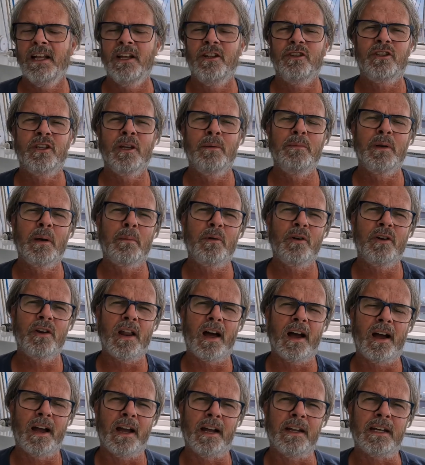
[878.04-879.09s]
Tip number
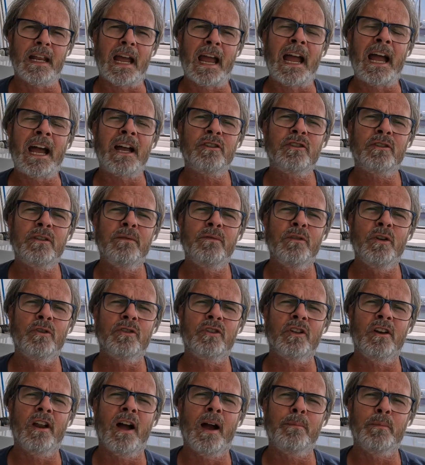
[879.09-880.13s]
9, ask if
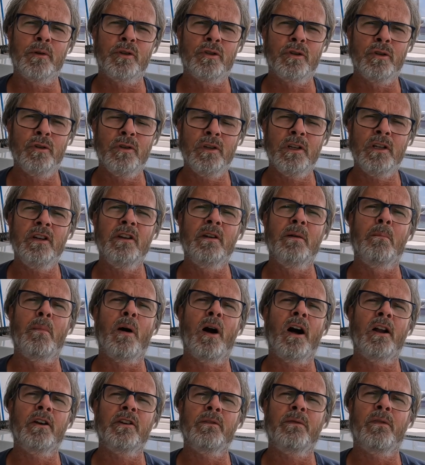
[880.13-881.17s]
there's an opportunity to
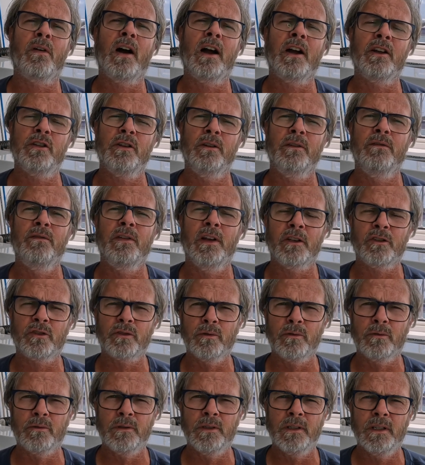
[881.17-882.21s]
modify your
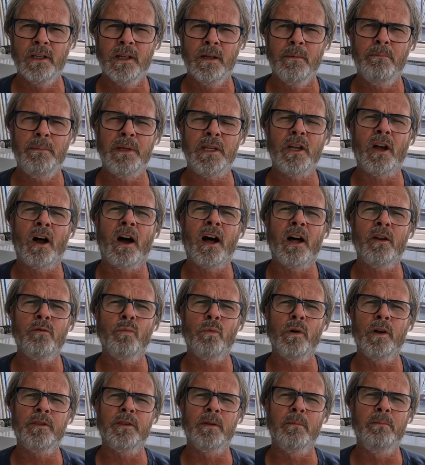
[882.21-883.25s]
vessel beyond
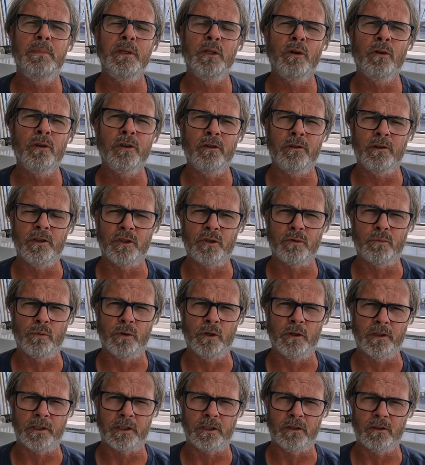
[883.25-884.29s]
what the builder is
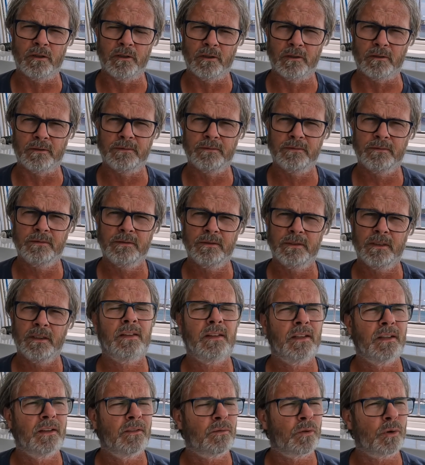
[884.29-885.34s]
willing to do.
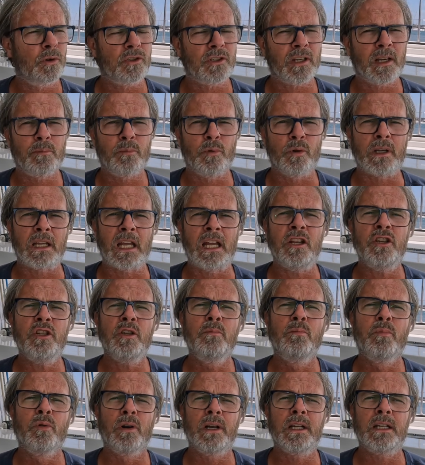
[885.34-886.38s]
For example, can
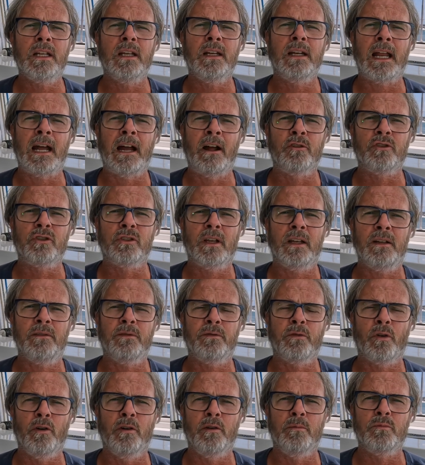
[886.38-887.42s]
you bring in outside
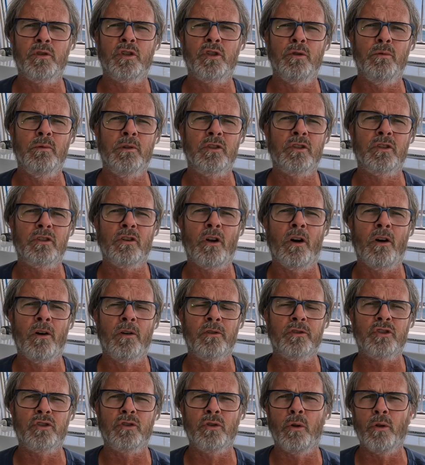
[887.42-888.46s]
firms to install
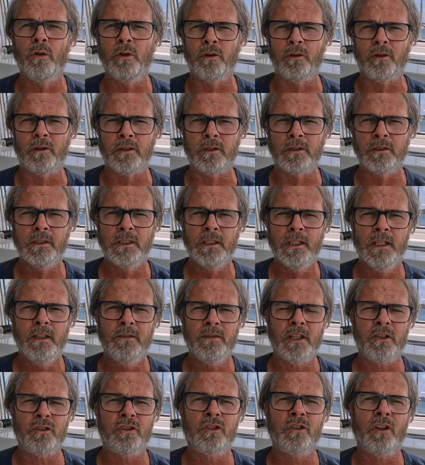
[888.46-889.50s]
solar
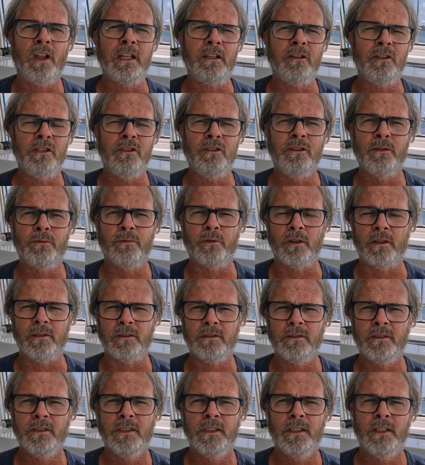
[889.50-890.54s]
that's slightly
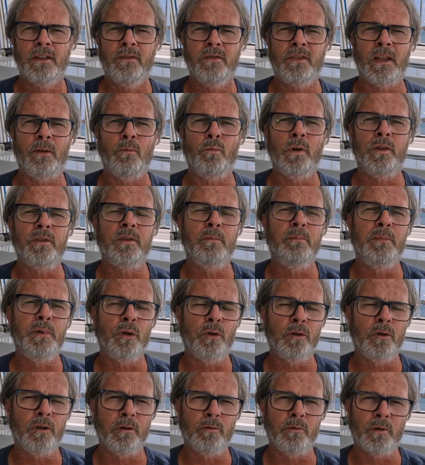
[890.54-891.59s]
different than what the
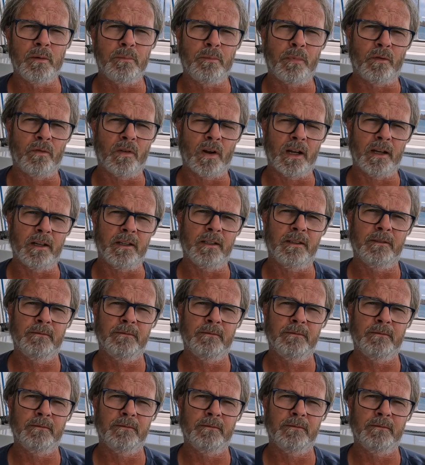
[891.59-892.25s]
builder would provide?